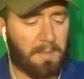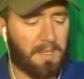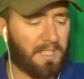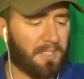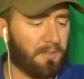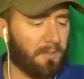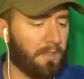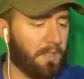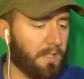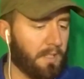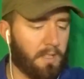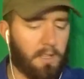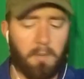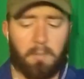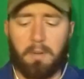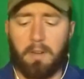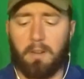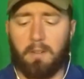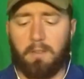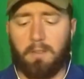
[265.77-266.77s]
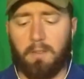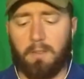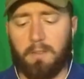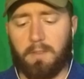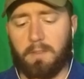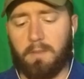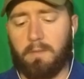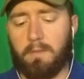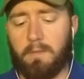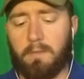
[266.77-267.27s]
actually going to get a pair of those
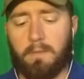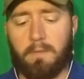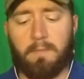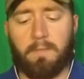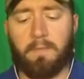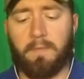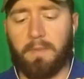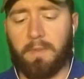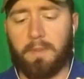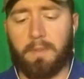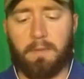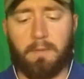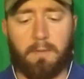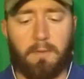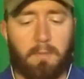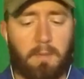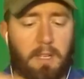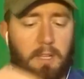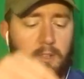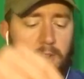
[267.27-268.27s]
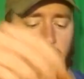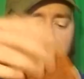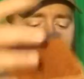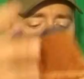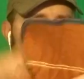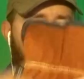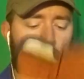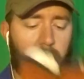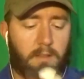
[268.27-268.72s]
for my truck.